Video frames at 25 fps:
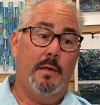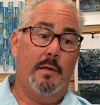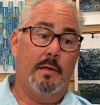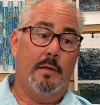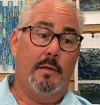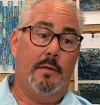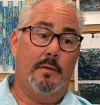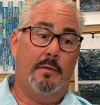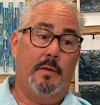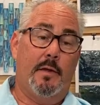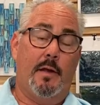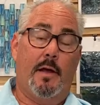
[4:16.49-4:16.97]

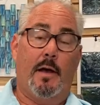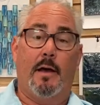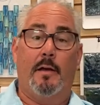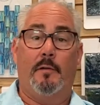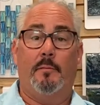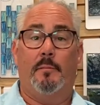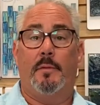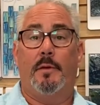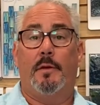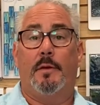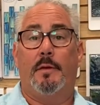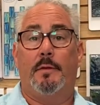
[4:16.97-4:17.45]
is that
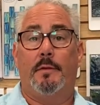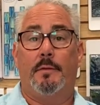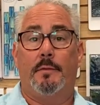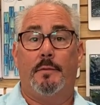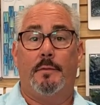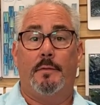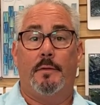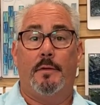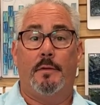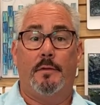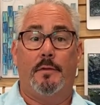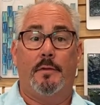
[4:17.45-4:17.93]
I've been
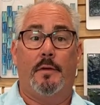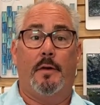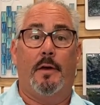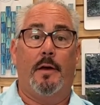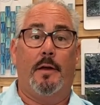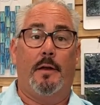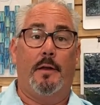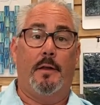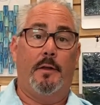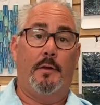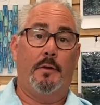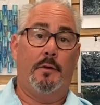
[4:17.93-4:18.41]

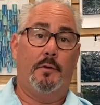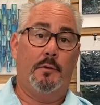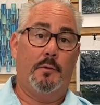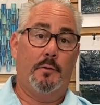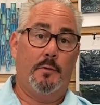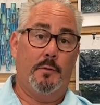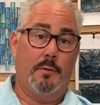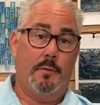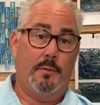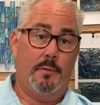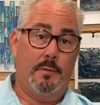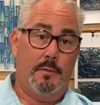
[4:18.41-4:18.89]

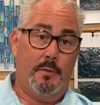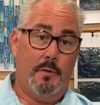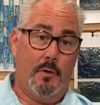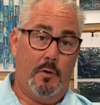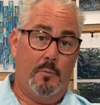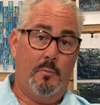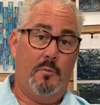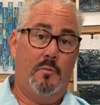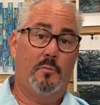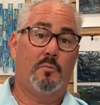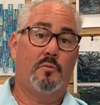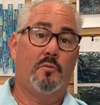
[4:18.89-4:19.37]
designing
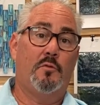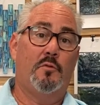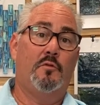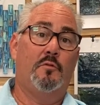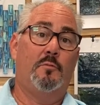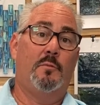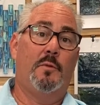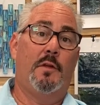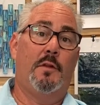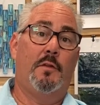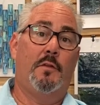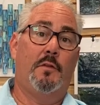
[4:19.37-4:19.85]
home
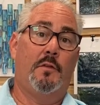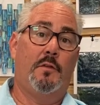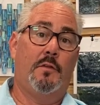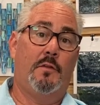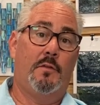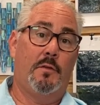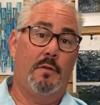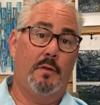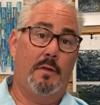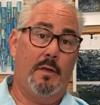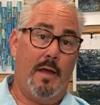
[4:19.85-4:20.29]
improvements,